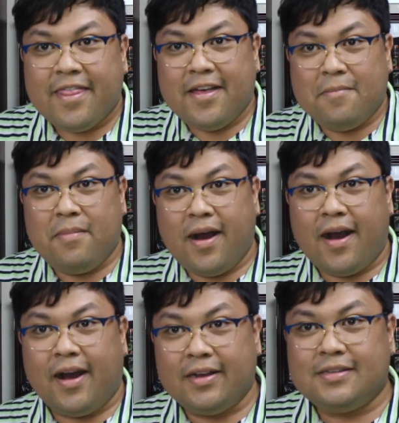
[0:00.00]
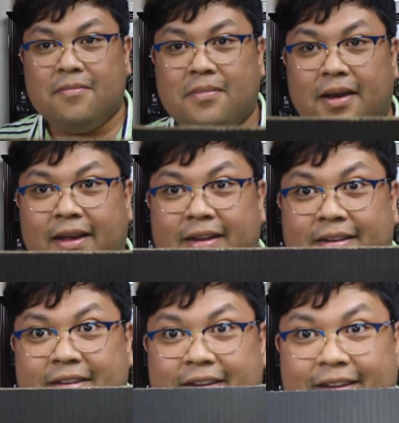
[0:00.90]
the box,
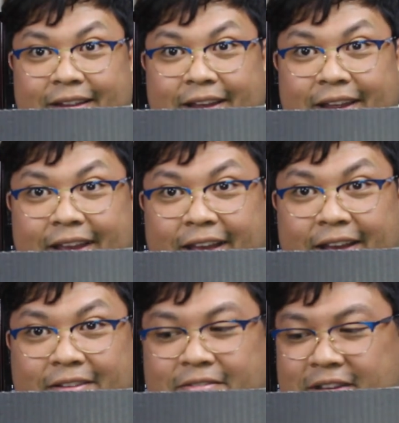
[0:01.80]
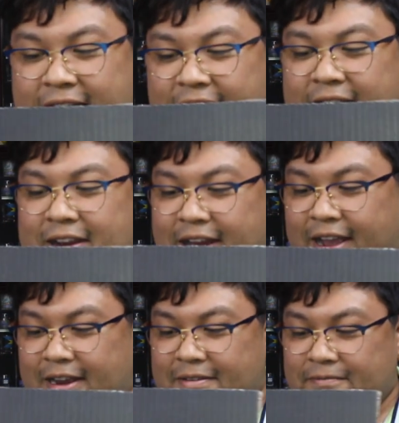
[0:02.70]
but I have an
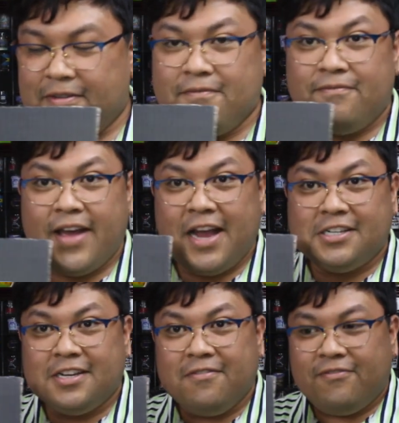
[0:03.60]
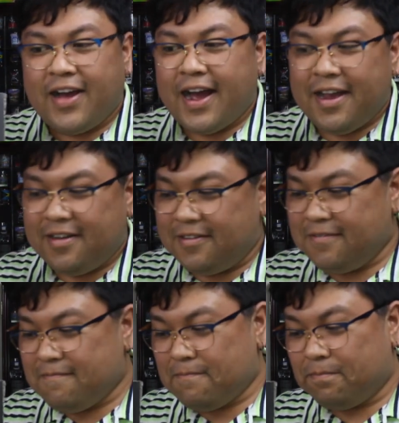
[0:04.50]
item from Fashionphile.